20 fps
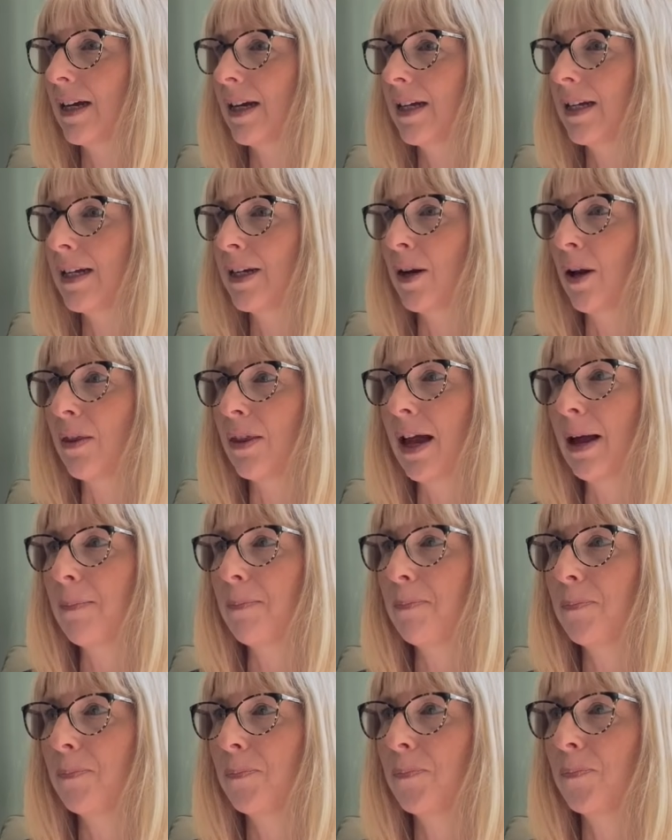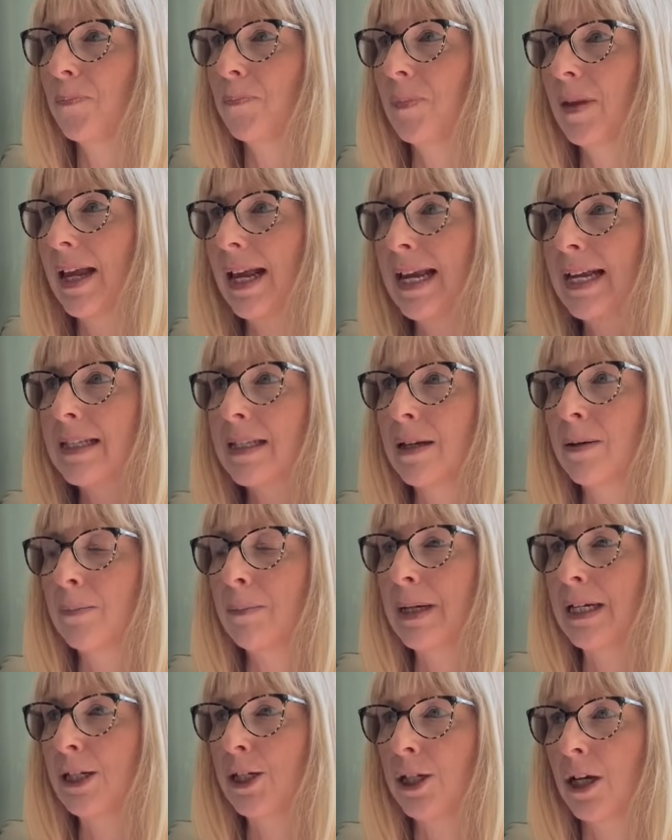you know, that isn't
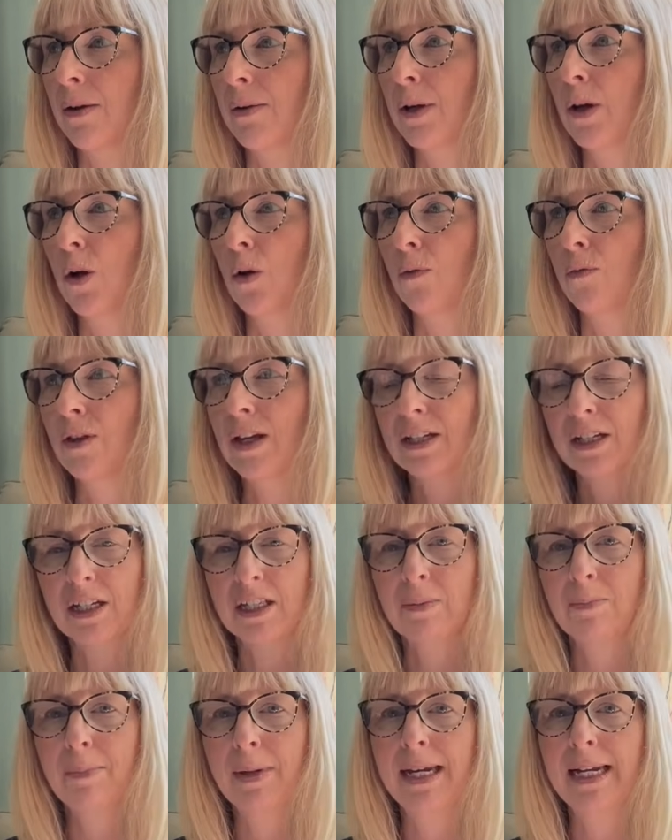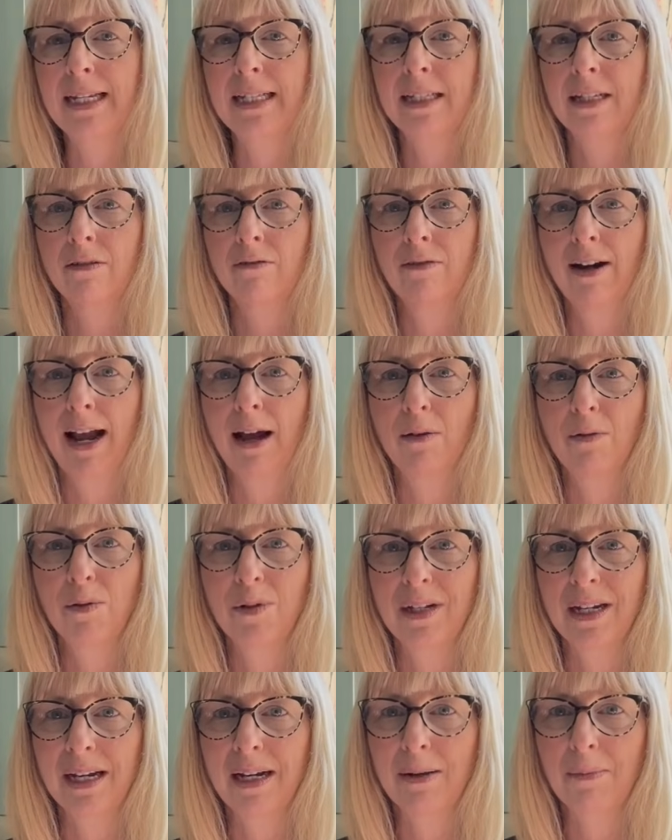me showing off. That's just me
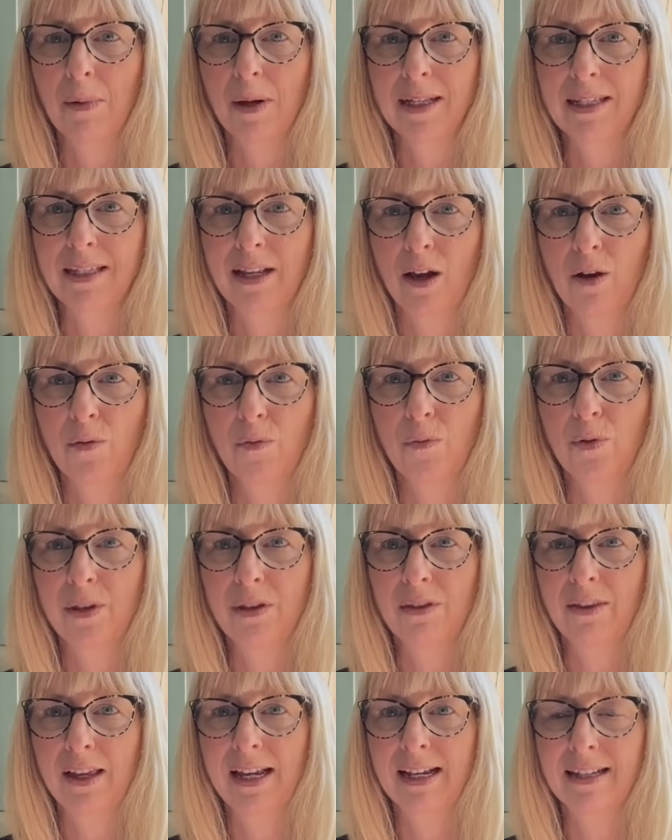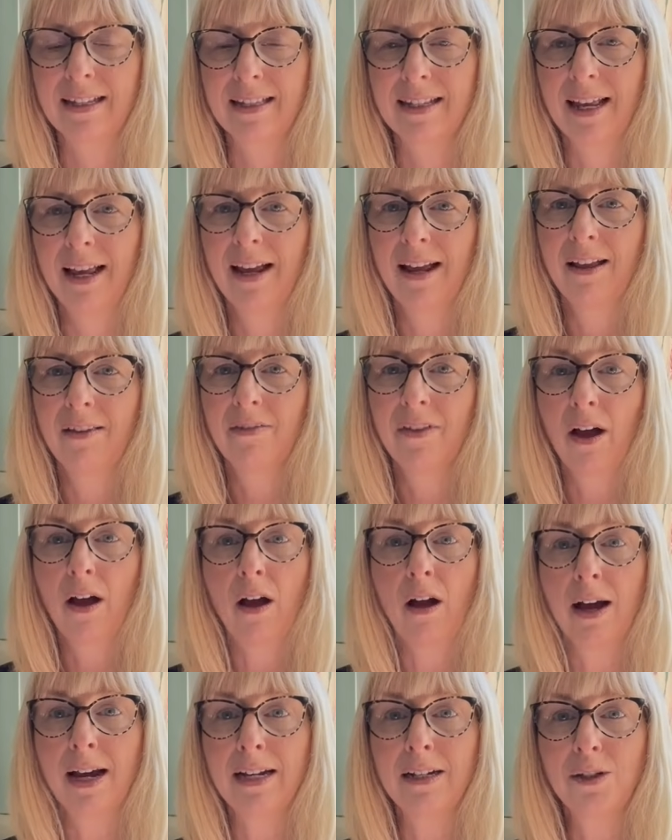surrounding myself with things that
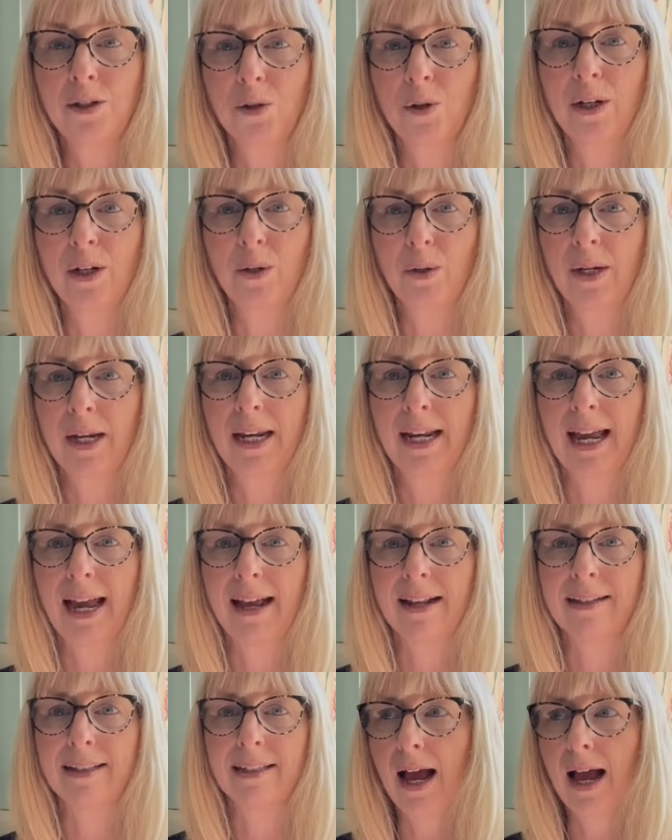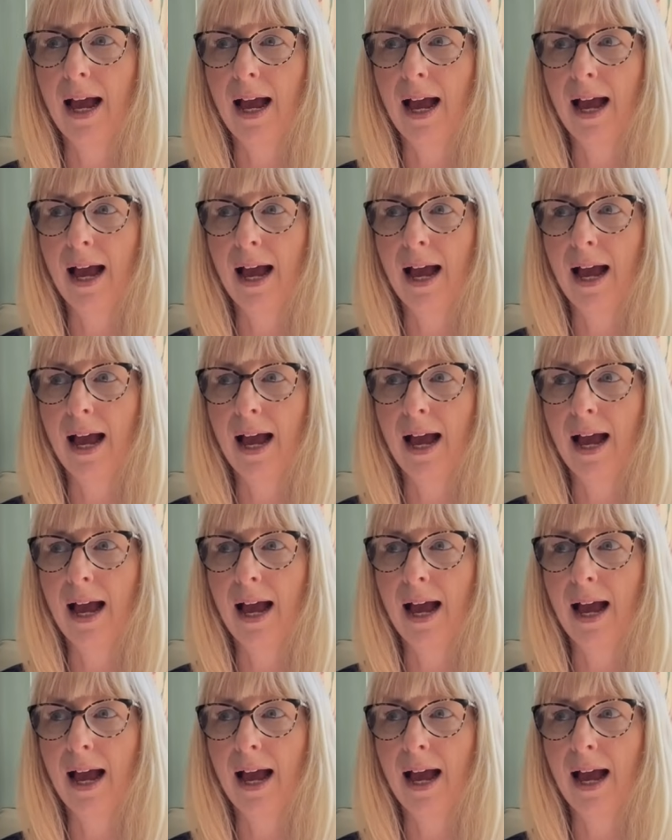I enjoy looking at.